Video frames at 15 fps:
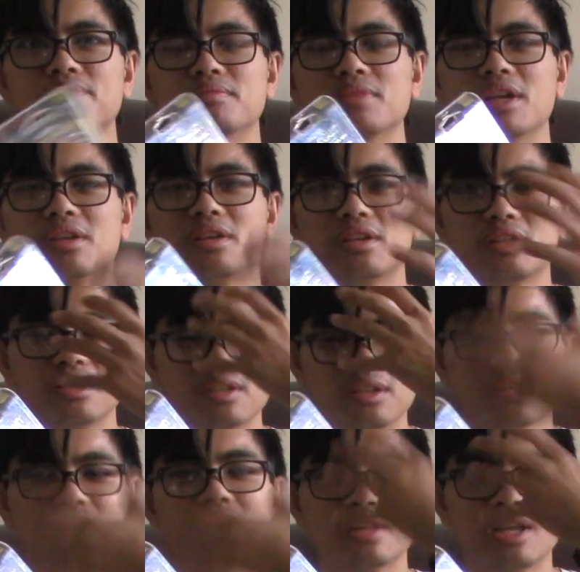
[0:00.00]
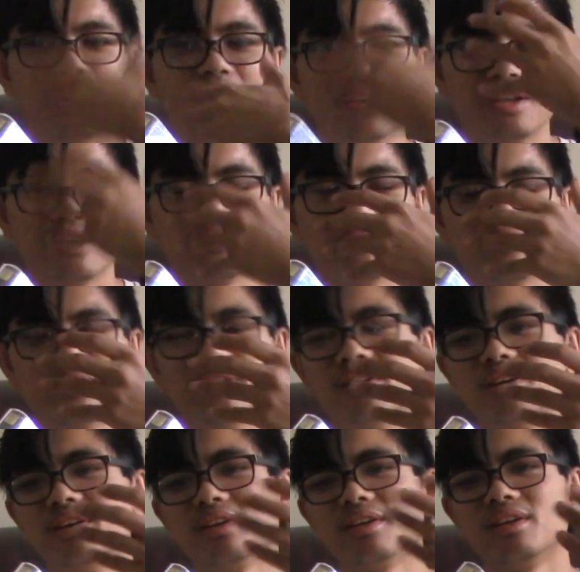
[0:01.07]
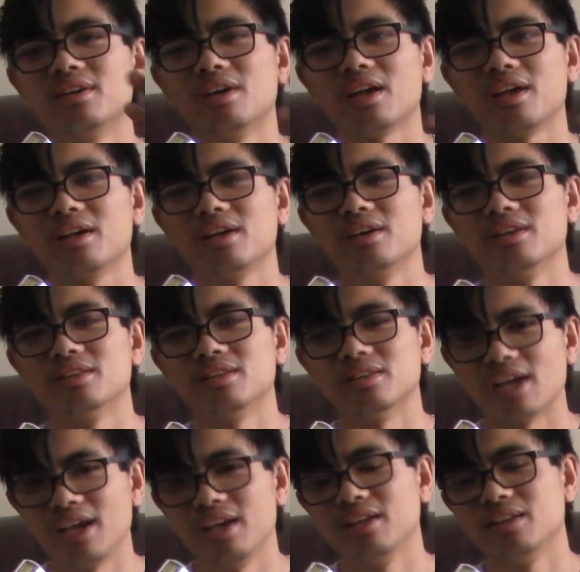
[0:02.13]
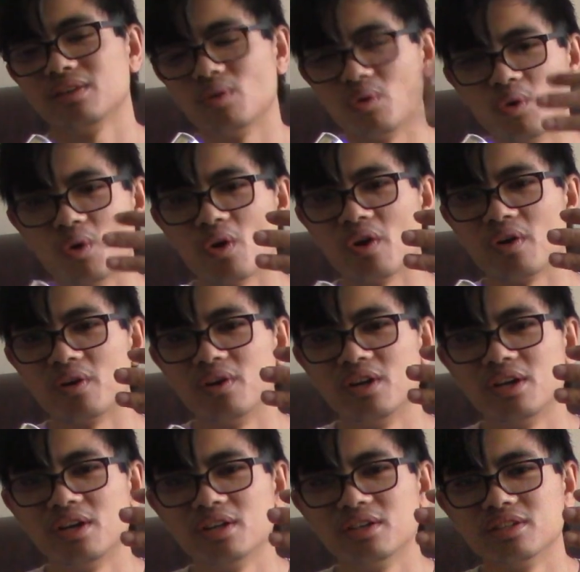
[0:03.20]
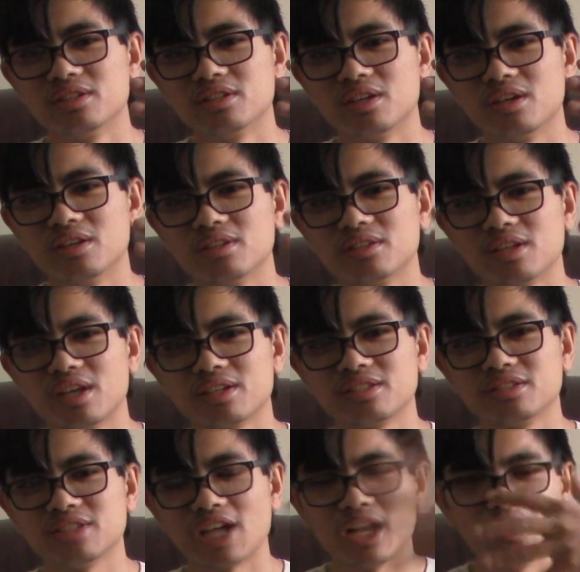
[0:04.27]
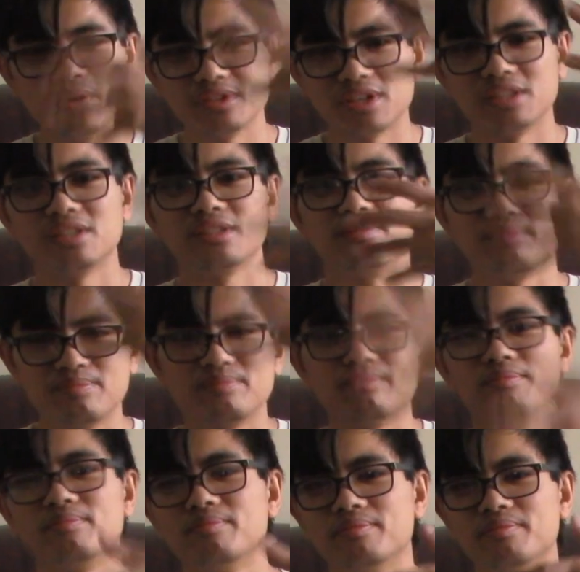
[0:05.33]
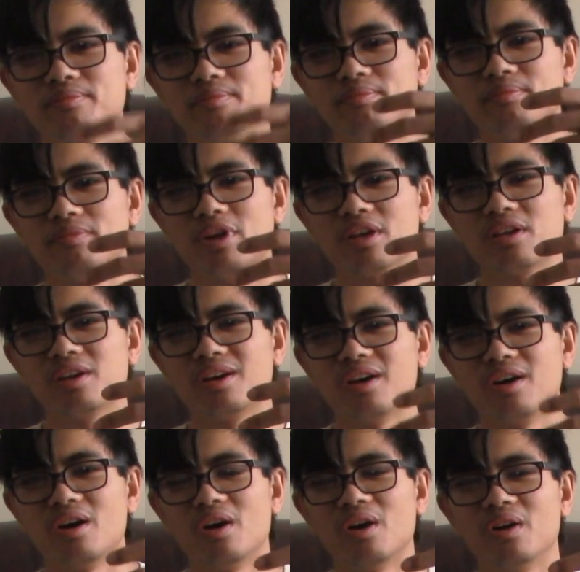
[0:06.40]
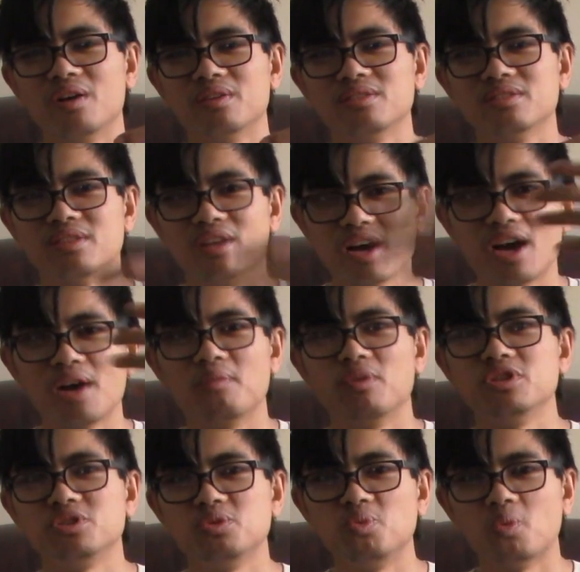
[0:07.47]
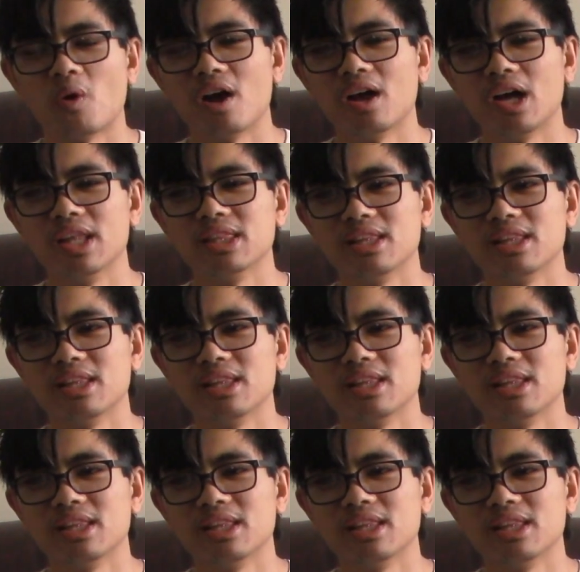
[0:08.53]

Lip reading: like glaring like light or like shadows that just like are not what you want on the